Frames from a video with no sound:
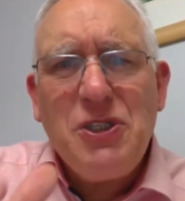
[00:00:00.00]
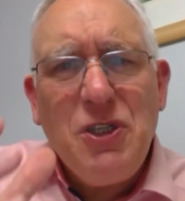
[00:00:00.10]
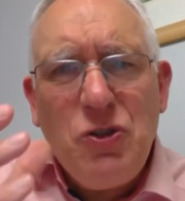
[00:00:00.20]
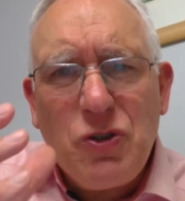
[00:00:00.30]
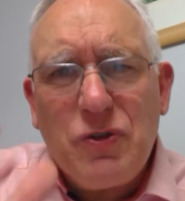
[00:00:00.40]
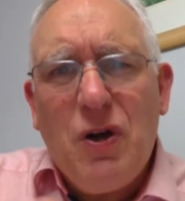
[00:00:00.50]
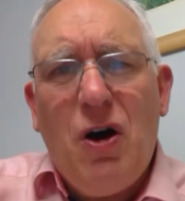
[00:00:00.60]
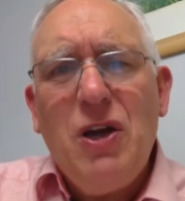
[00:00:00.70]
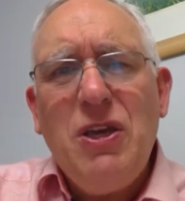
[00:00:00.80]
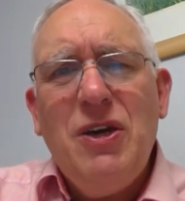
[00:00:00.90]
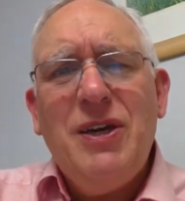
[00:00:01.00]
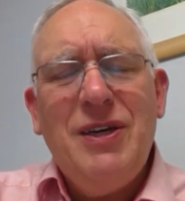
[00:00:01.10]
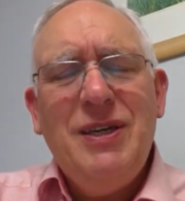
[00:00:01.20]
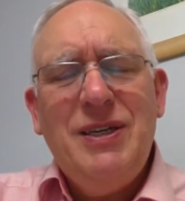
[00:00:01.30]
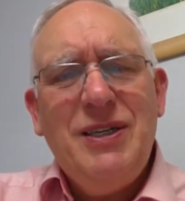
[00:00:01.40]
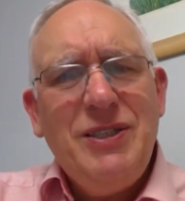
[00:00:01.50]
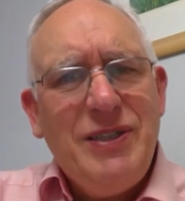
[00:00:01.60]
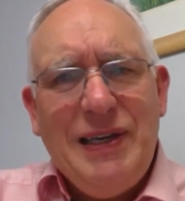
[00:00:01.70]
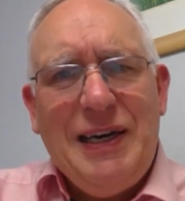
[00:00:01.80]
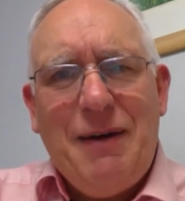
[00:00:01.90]
to draw you to
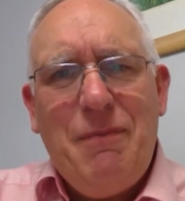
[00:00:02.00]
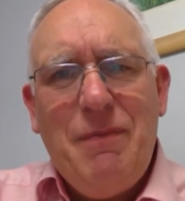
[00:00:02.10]
him